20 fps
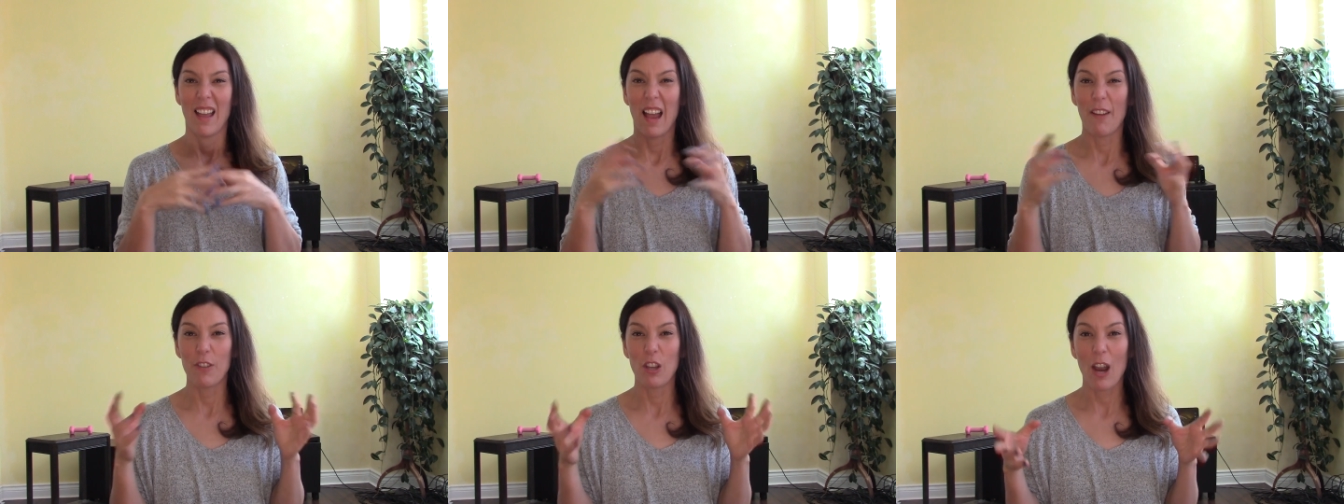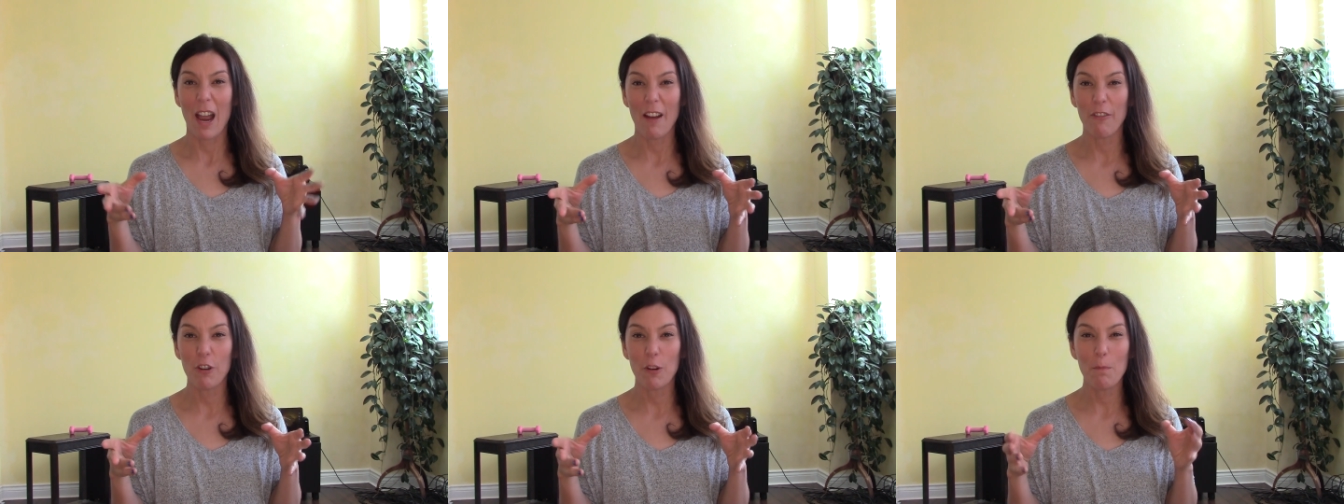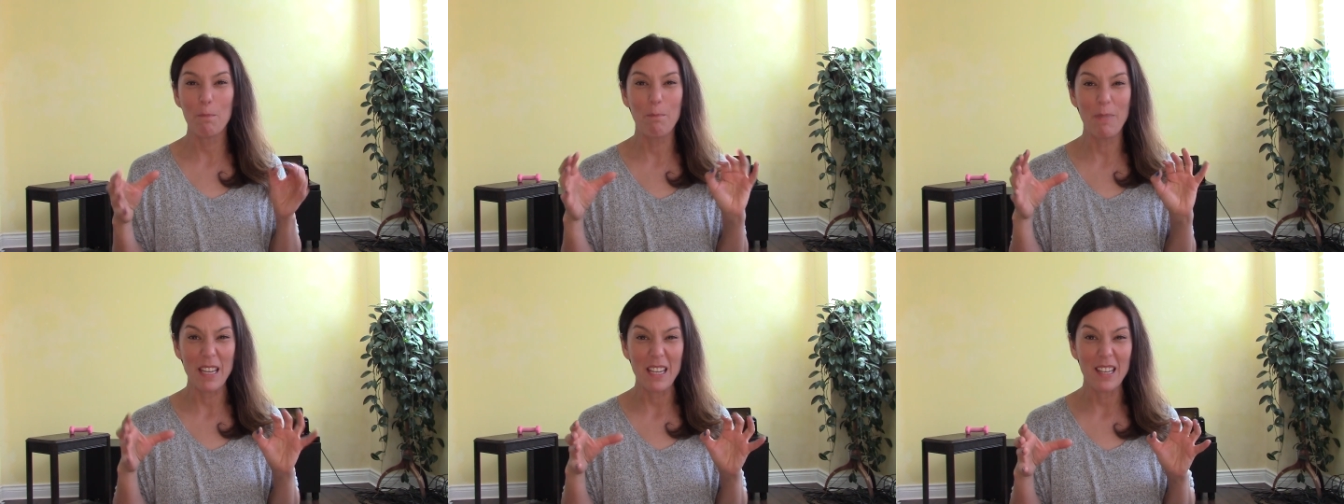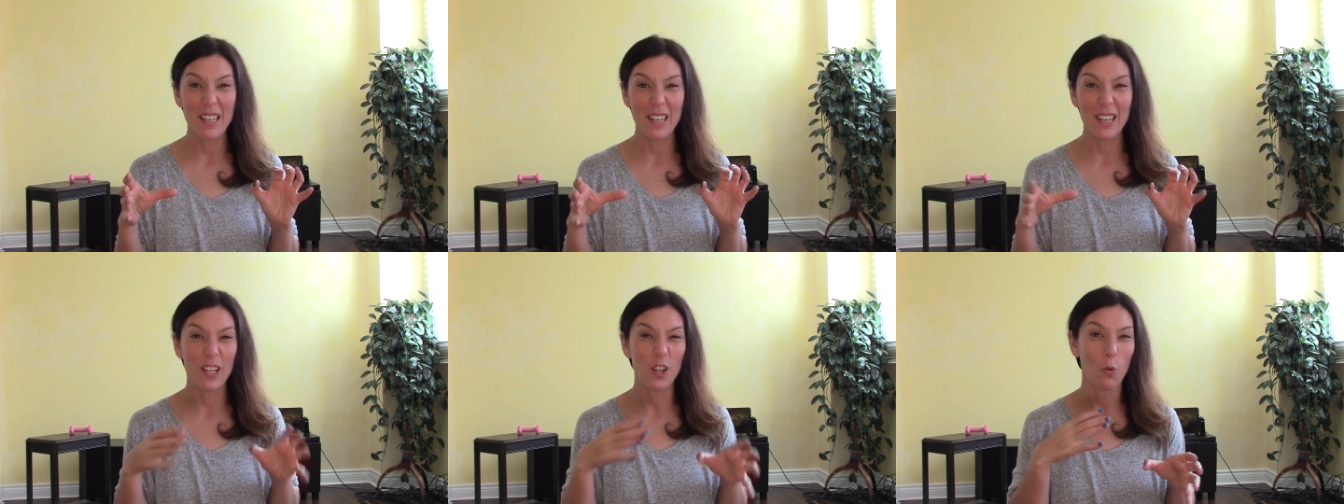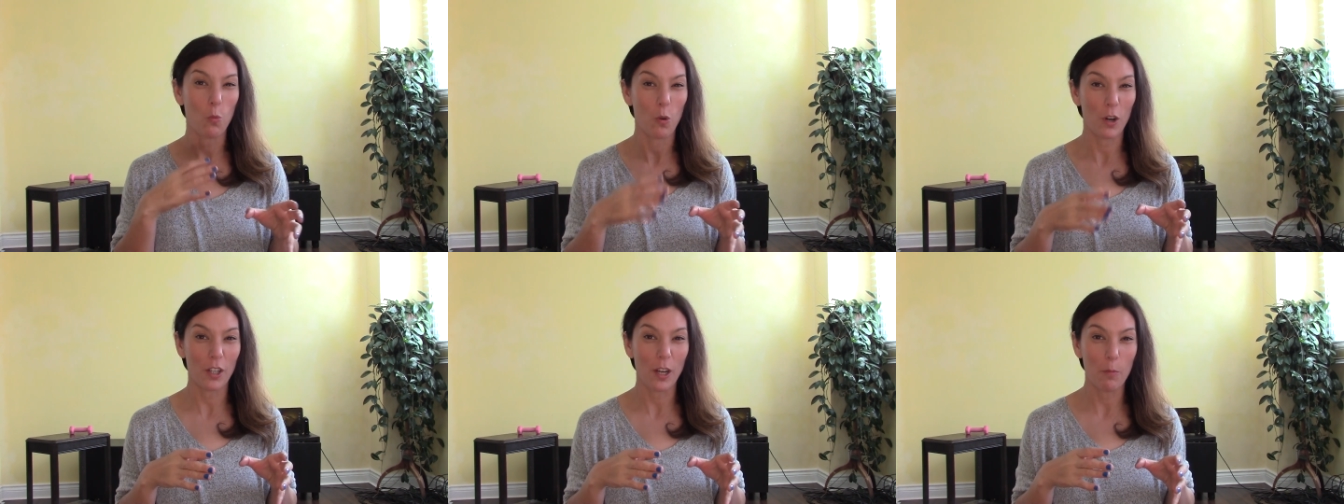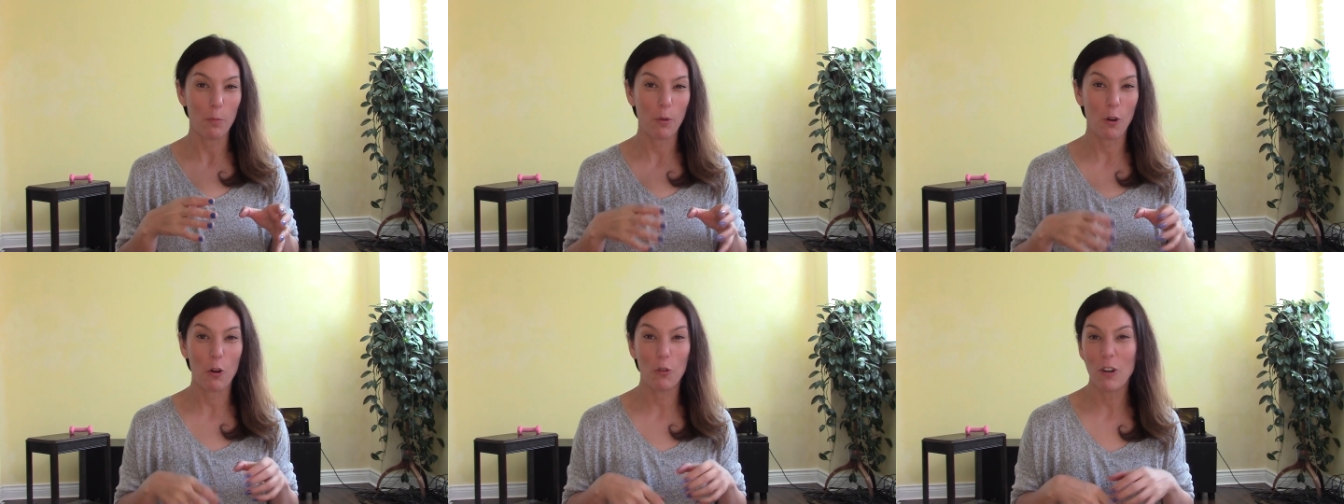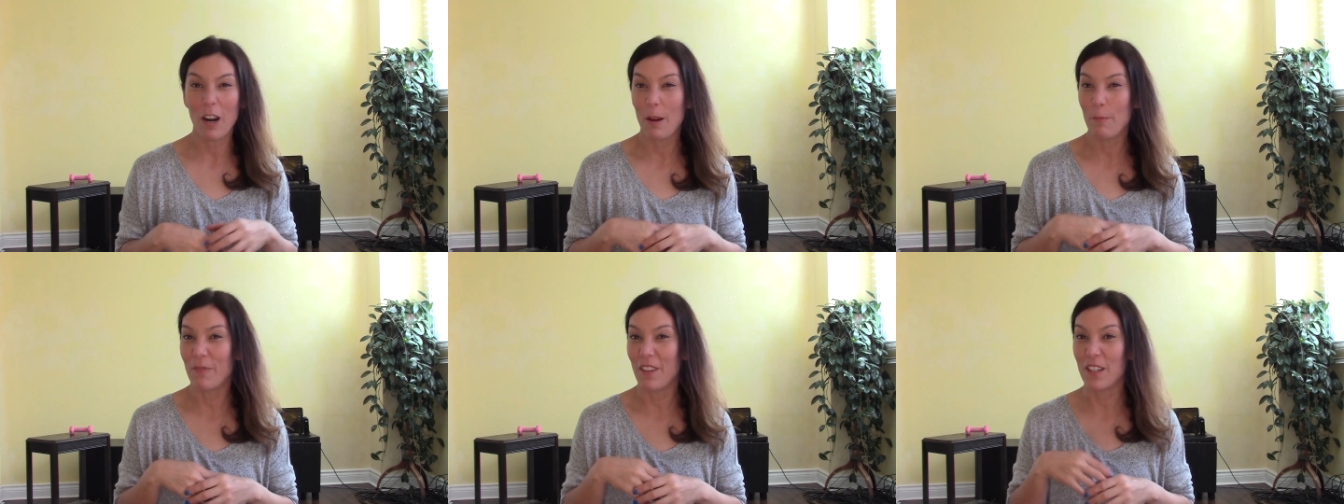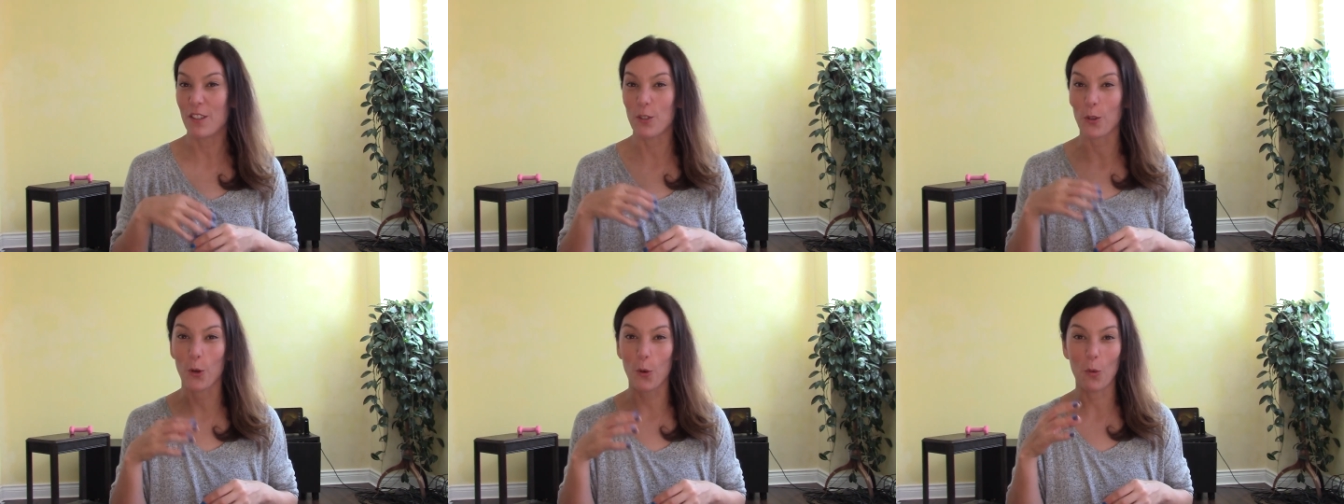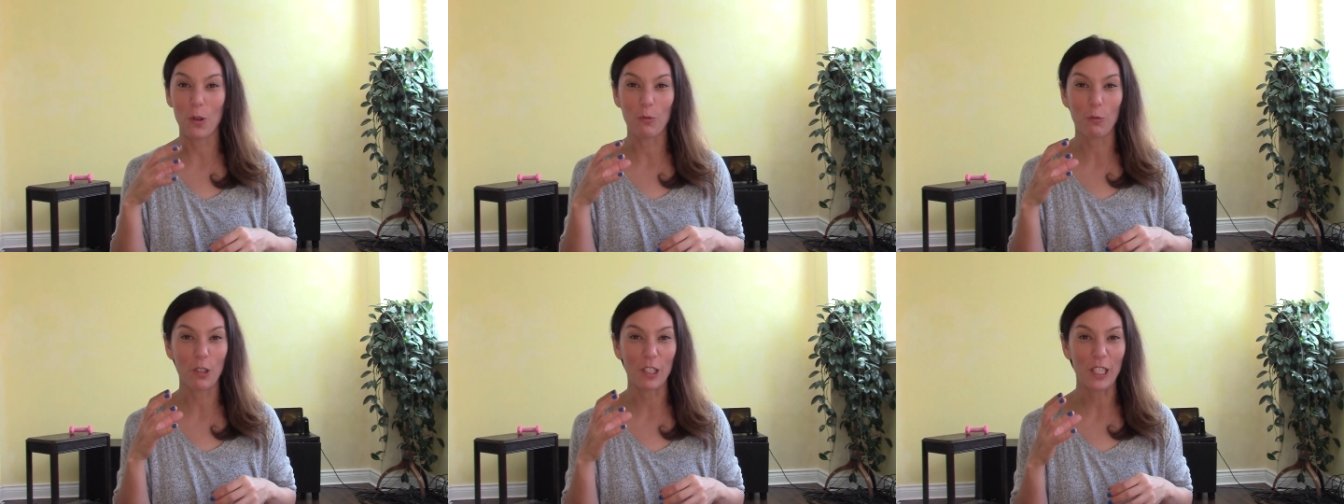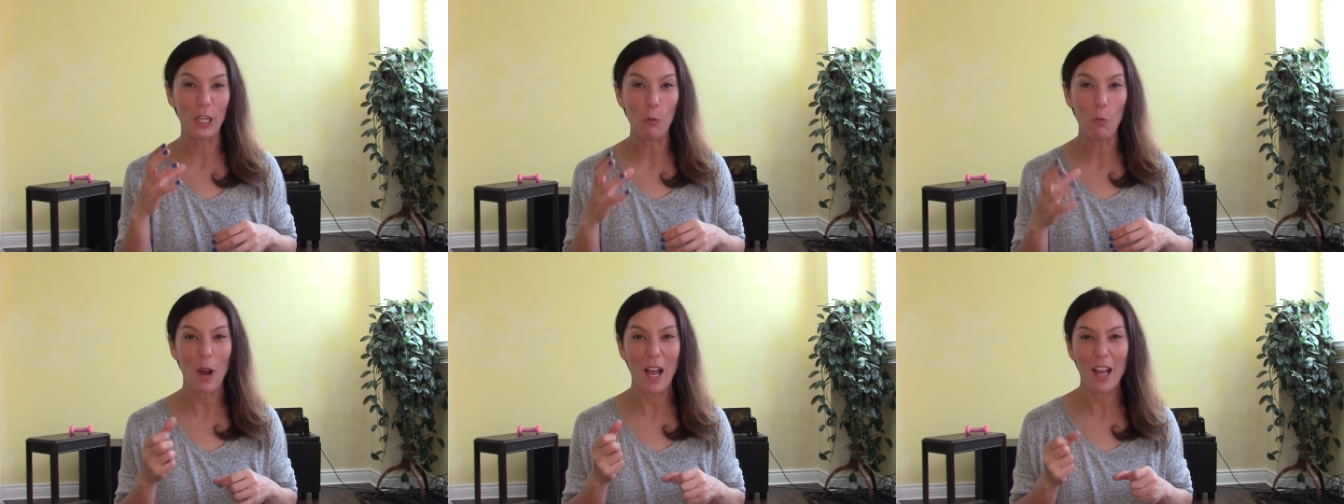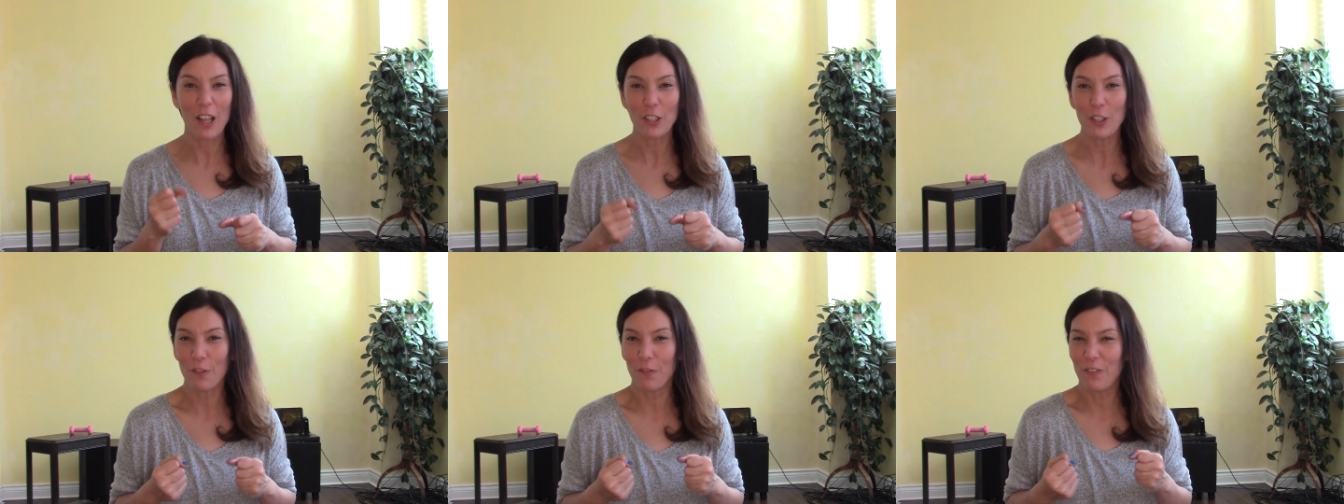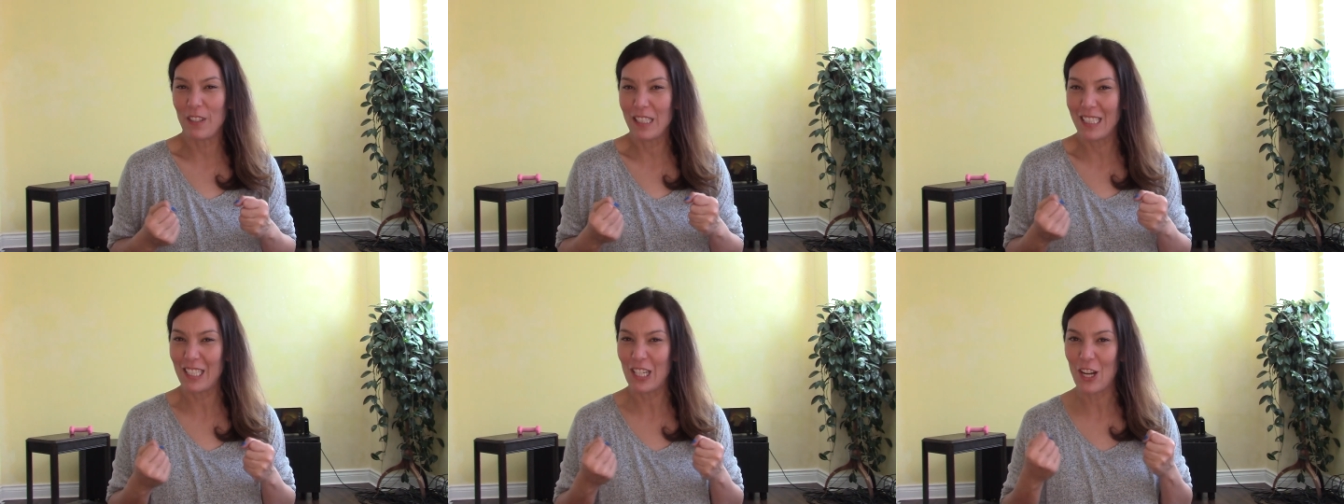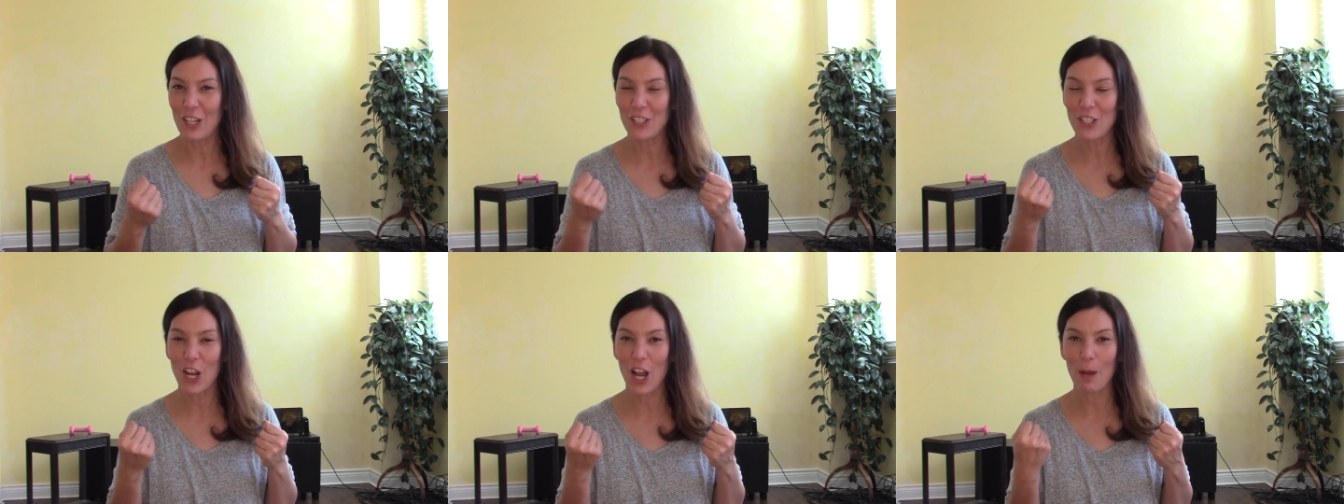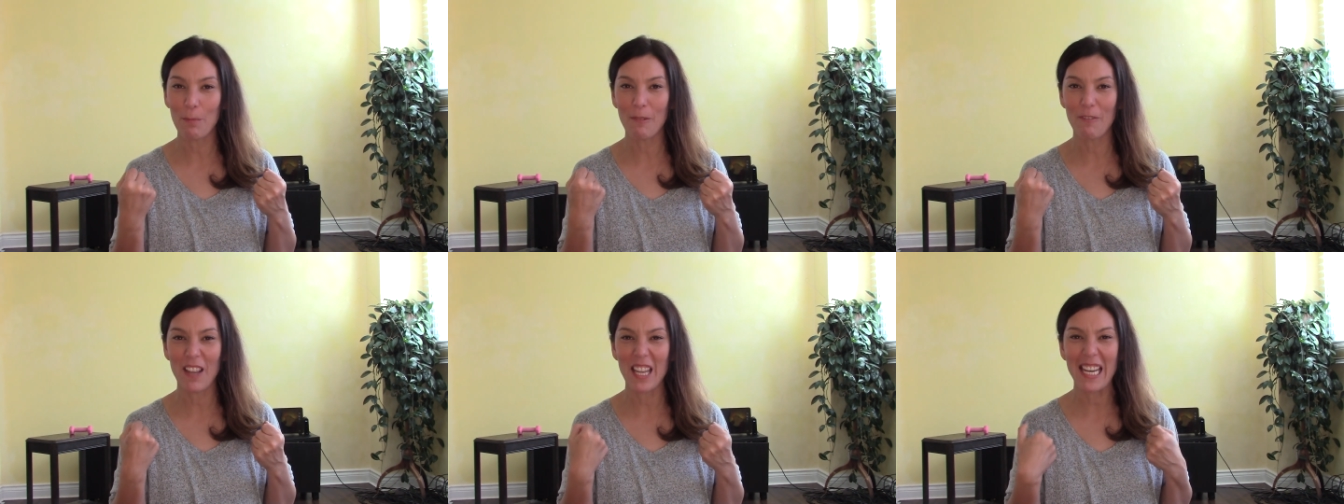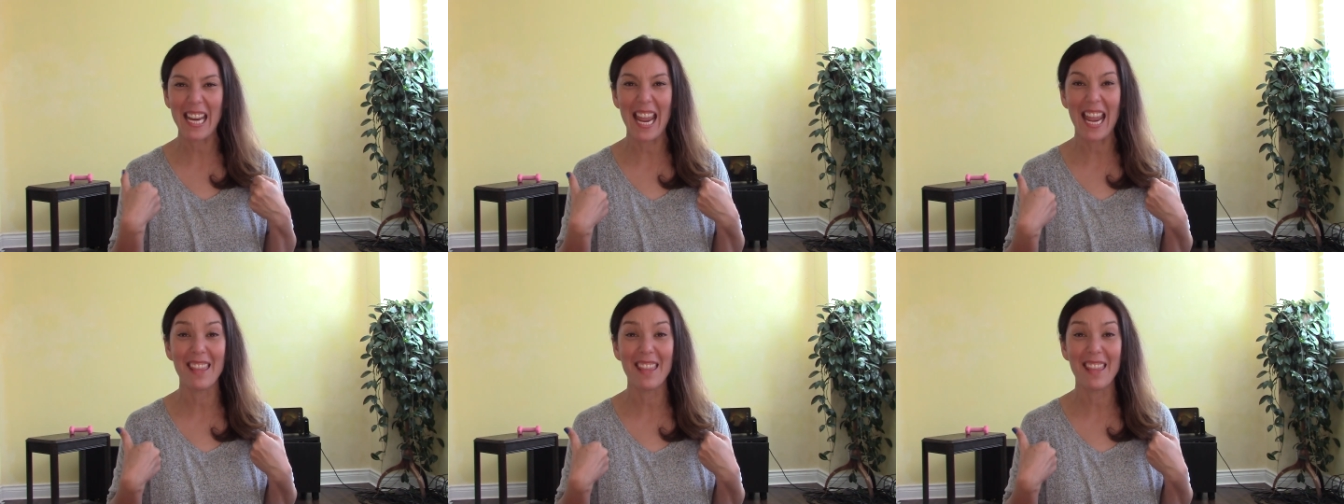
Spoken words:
Have you ever been in a workout program, things are going really well, you're feeling on top of it,